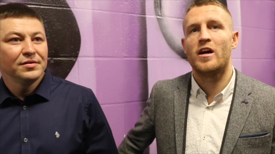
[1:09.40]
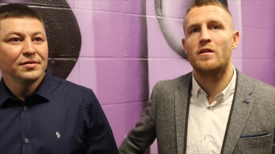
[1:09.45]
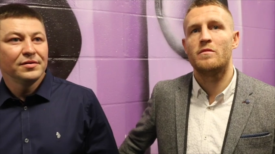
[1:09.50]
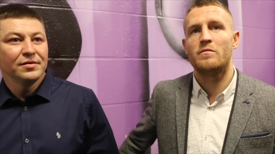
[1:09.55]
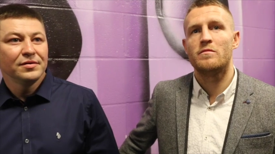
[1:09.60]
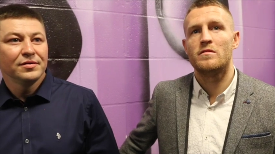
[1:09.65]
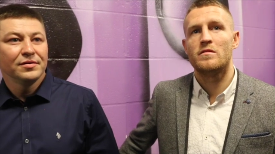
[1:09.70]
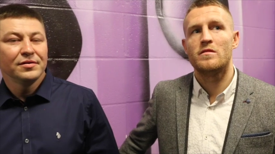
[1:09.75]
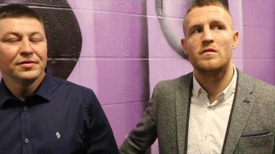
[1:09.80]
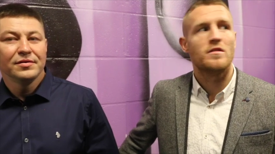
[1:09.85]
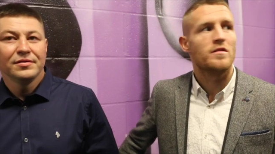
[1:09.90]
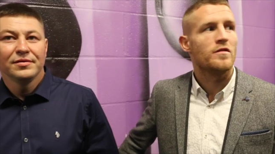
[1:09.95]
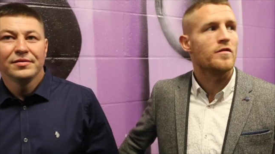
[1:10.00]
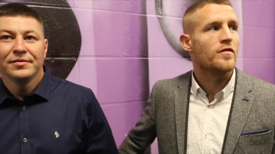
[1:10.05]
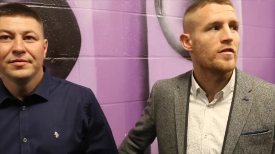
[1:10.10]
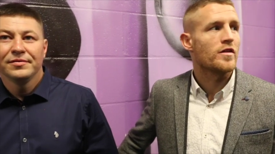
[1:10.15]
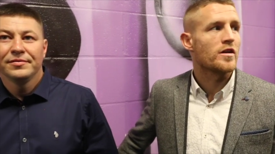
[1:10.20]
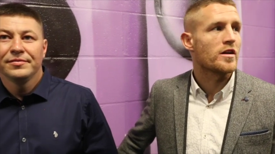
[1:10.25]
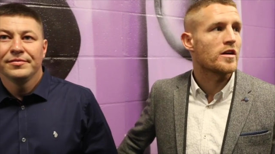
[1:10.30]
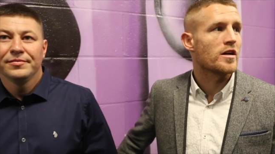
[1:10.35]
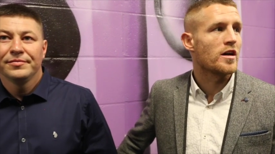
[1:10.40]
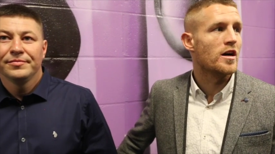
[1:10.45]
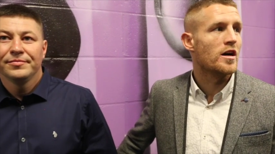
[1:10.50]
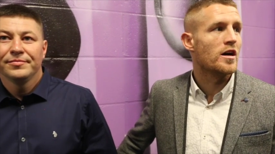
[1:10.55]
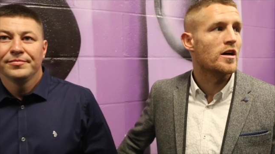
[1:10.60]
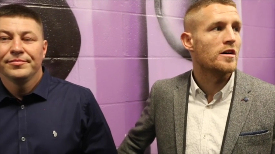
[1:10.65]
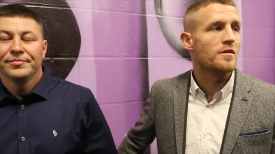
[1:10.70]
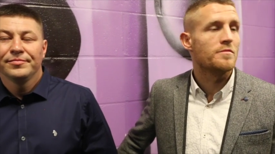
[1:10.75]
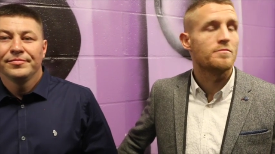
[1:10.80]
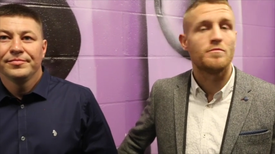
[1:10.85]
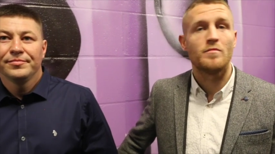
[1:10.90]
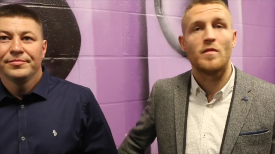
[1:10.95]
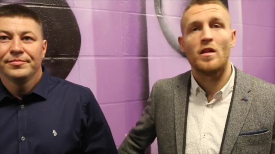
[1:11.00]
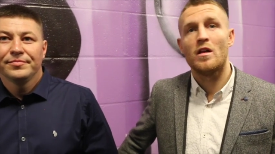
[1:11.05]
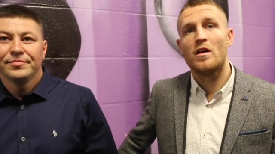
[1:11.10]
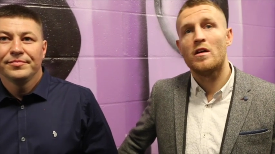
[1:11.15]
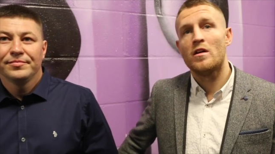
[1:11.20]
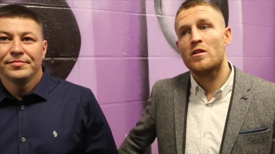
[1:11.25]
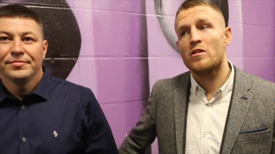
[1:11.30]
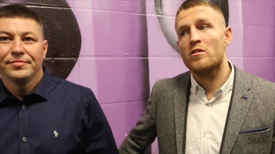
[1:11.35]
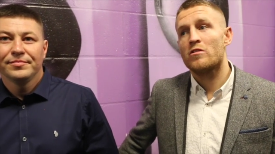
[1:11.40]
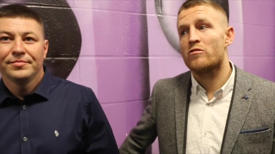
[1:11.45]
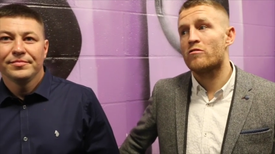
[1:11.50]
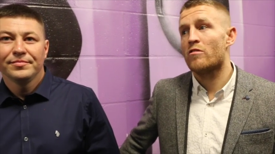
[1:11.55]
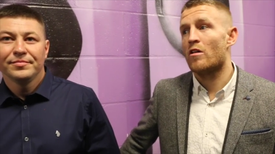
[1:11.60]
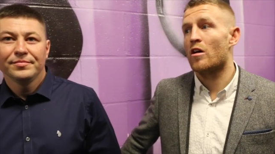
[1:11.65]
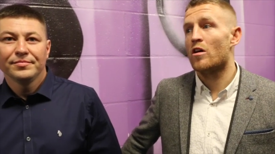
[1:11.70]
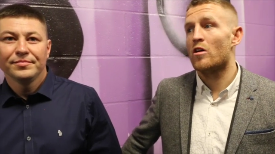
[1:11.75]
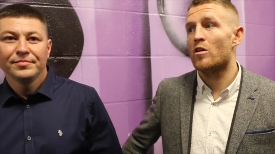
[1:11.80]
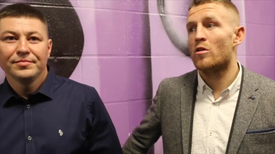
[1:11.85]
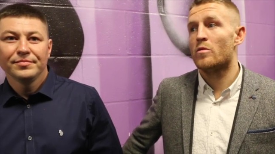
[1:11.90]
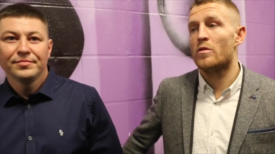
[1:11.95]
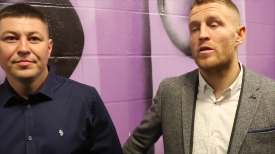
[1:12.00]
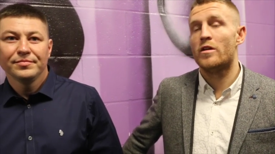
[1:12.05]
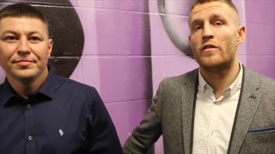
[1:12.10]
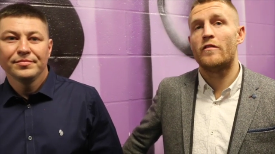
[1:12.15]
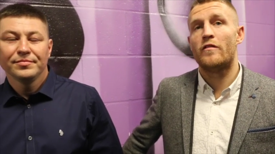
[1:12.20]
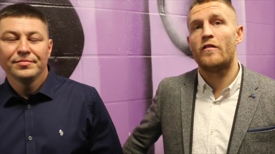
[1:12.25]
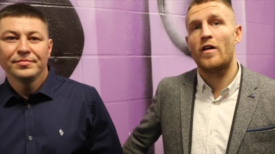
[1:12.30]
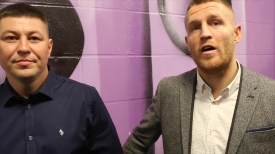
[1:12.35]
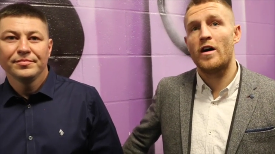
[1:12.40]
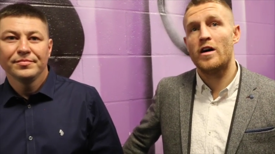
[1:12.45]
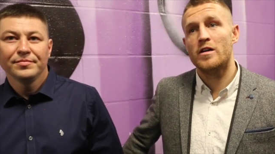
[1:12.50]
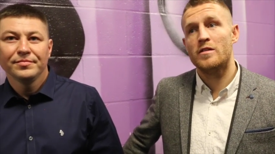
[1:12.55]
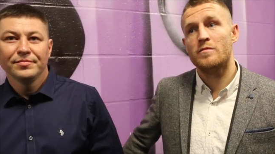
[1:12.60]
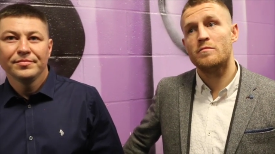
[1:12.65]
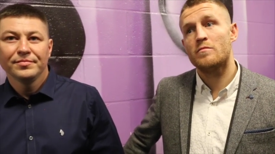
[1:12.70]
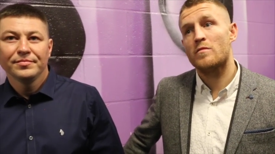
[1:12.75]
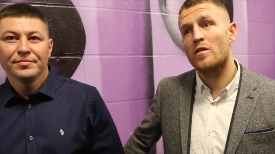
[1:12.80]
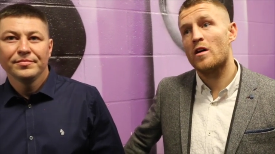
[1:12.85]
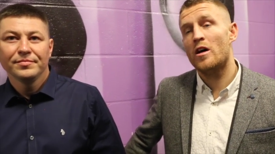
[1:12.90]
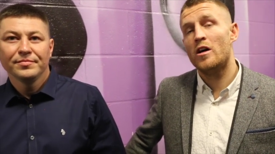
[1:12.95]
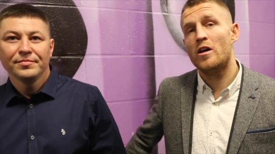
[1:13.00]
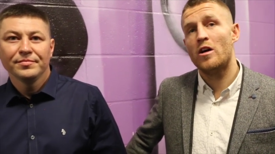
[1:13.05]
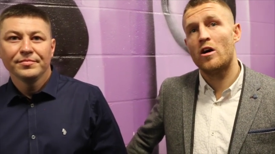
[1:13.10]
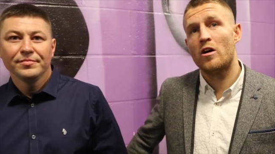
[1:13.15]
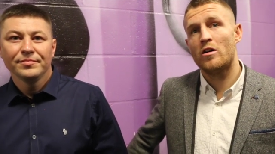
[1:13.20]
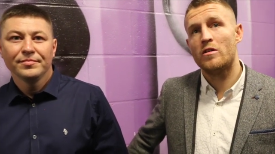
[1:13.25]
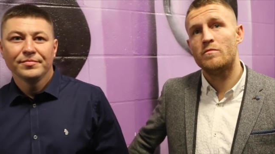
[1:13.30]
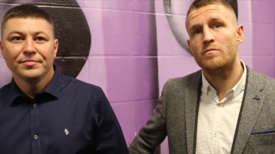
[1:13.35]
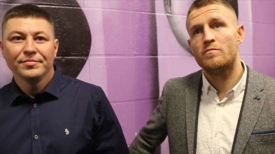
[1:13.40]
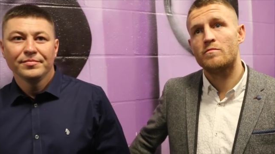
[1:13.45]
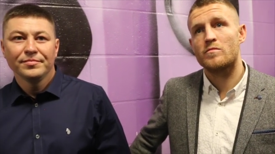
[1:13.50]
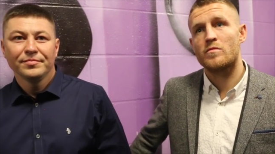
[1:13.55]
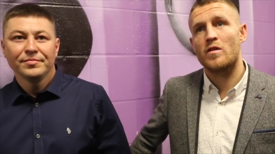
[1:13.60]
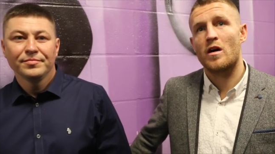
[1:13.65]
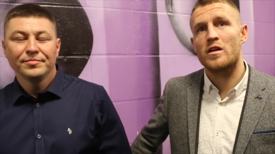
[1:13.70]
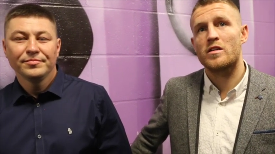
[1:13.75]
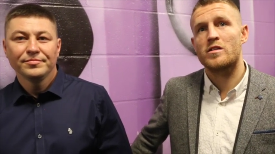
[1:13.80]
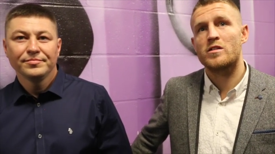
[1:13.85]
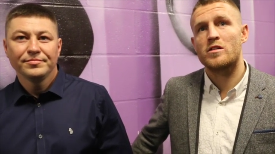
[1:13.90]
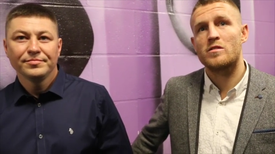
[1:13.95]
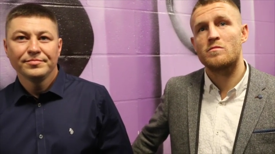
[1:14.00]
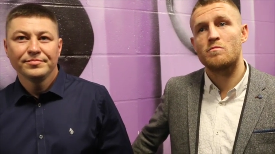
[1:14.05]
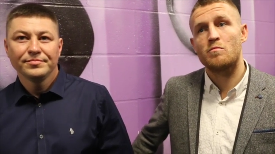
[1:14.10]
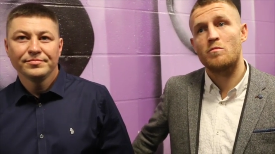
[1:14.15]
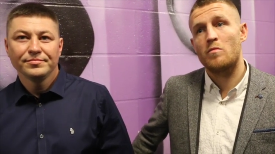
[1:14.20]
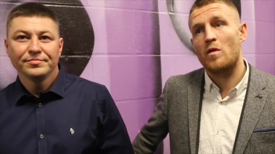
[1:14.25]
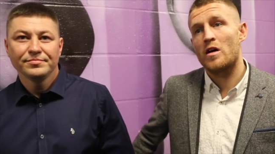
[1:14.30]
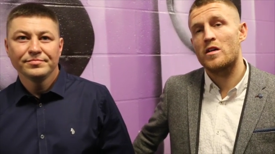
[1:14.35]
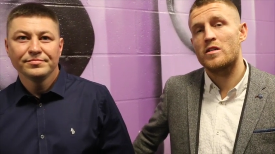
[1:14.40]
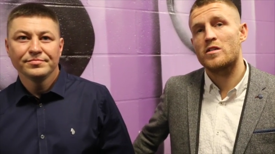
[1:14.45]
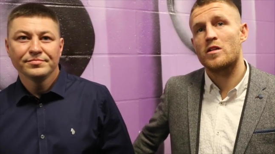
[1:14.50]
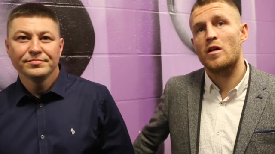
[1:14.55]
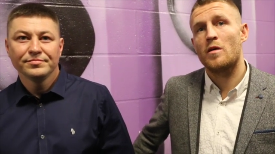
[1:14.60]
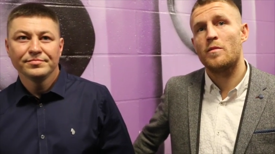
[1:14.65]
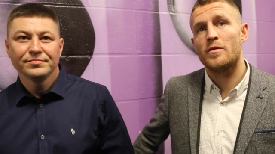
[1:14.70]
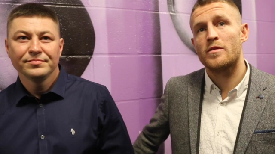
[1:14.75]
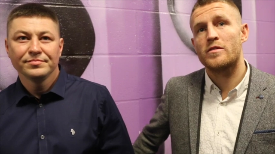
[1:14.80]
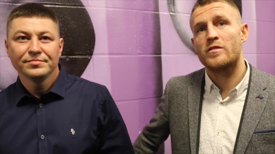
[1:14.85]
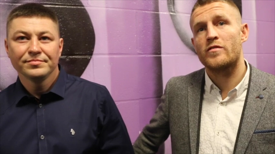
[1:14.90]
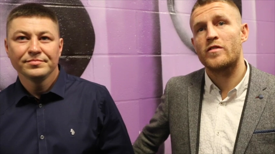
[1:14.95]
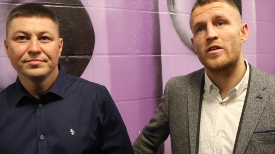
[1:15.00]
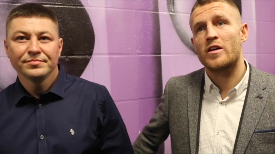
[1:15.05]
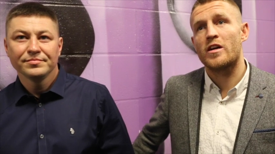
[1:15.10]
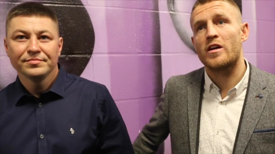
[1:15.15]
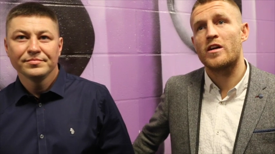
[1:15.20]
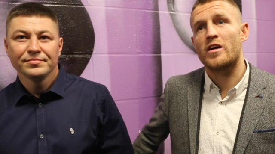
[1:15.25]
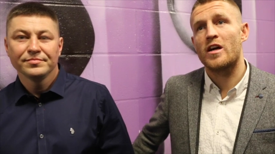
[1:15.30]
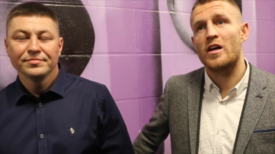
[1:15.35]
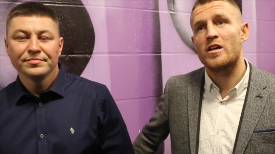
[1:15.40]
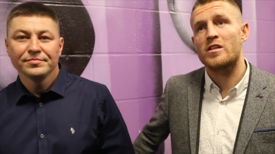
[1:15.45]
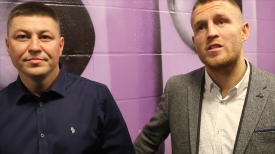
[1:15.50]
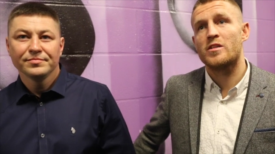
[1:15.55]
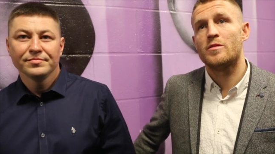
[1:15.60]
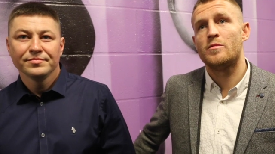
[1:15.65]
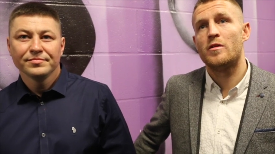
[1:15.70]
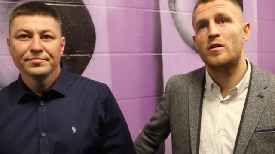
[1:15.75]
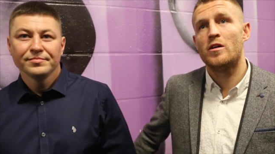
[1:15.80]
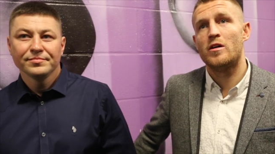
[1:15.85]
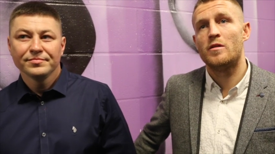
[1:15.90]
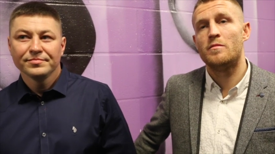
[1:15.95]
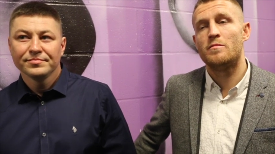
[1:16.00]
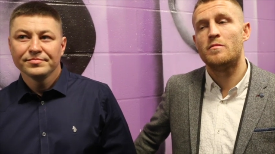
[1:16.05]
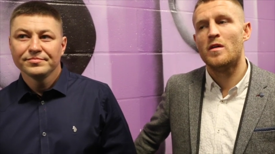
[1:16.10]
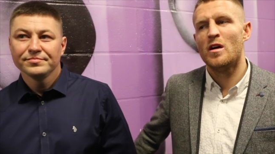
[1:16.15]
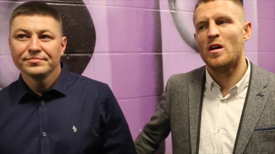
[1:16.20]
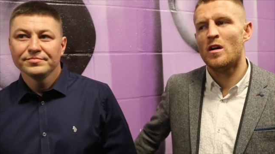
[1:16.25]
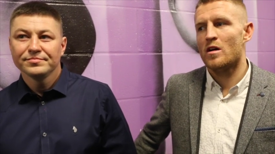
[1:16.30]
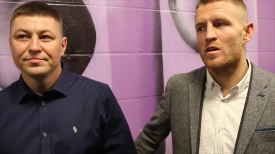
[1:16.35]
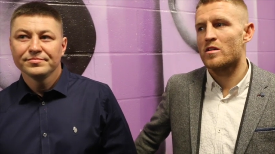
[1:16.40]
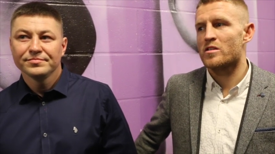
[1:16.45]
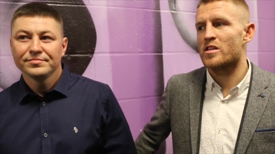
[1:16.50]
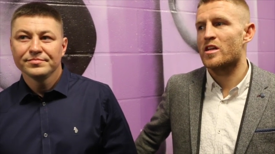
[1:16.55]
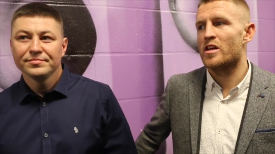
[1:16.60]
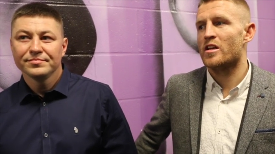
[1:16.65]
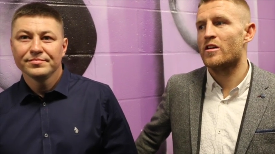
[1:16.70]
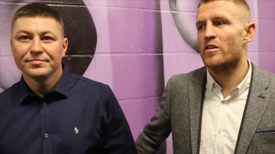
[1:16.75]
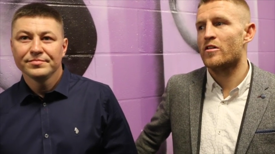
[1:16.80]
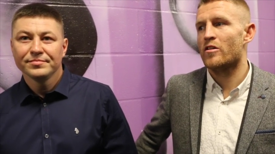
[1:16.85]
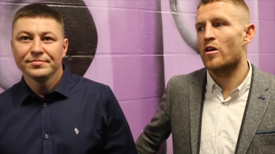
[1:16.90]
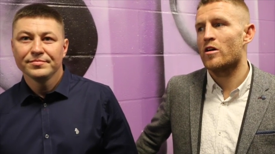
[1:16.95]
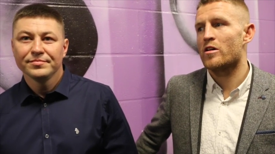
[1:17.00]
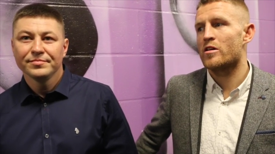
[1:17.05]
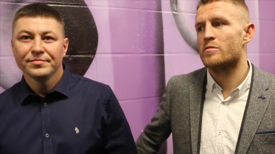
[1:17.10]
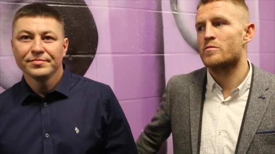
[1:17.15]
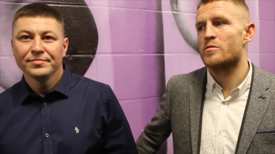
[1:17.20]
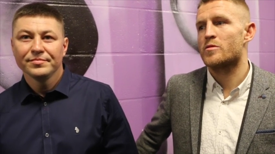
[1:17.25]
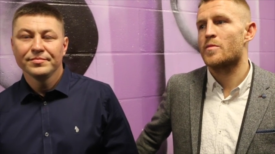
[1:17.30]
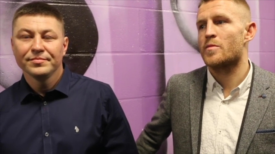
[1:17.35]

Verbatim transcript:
Speaker 1: out. I think uh, Quarro will win the fight later on. I, but I stopped it because I could catch him out and saying I'm knocking him